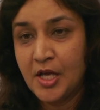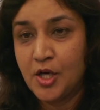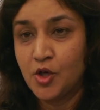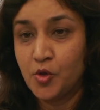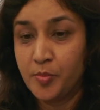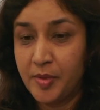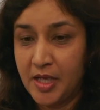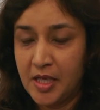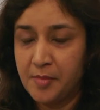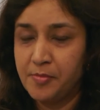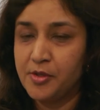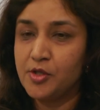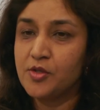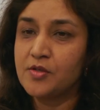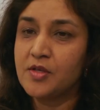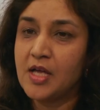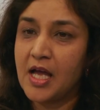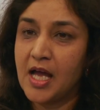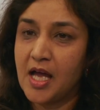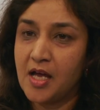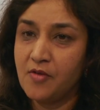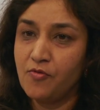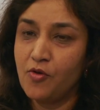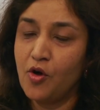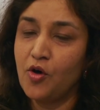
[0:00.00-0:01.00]
to be able to
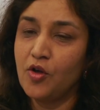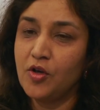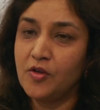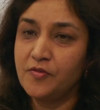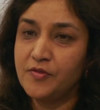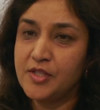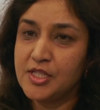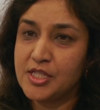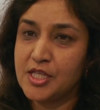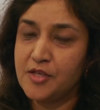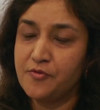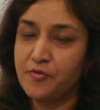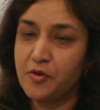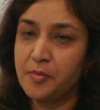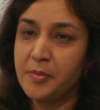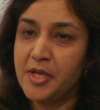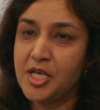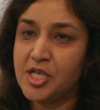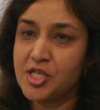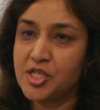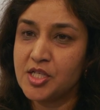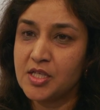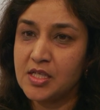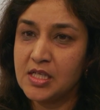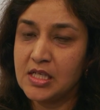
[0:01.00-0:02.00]
have all of this
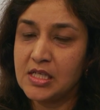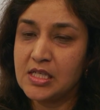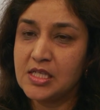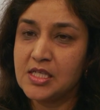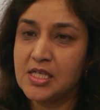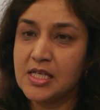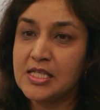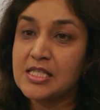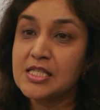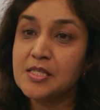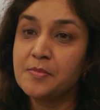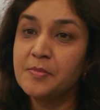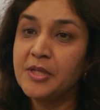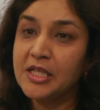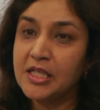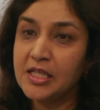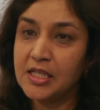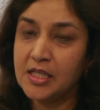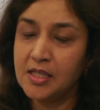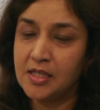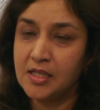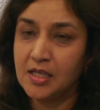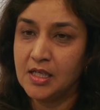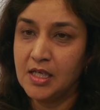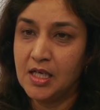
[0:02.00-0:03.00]
information
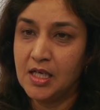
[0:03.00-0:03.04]
transmitted